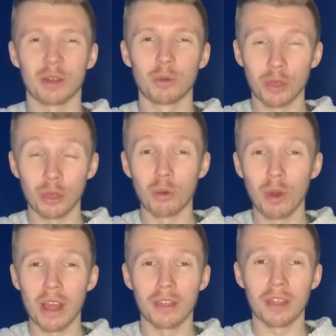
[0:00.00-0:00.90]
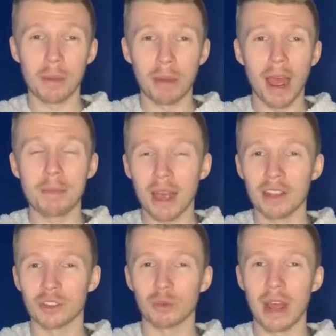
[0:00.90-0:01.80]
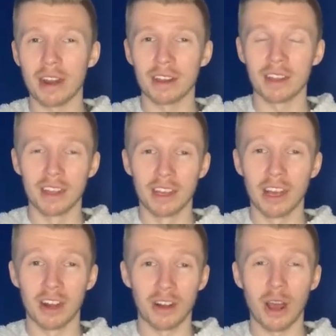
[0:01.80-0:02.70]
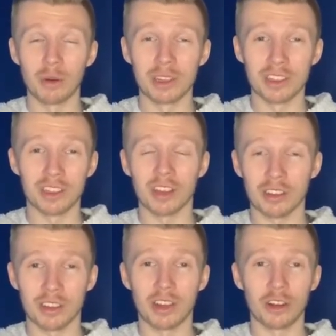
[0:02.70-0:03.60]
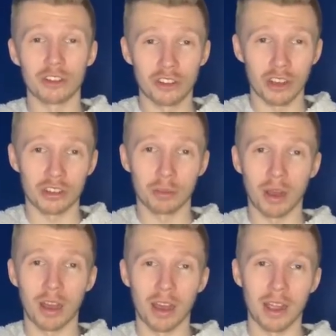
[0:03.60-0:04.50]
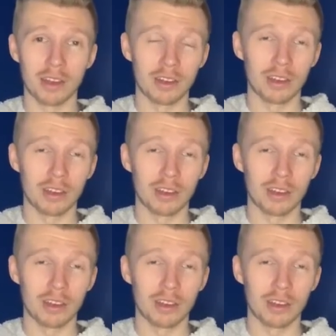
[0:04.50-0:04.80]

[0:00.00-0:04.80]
With the win, they bypassed Reading and are now in sixth and are just behind.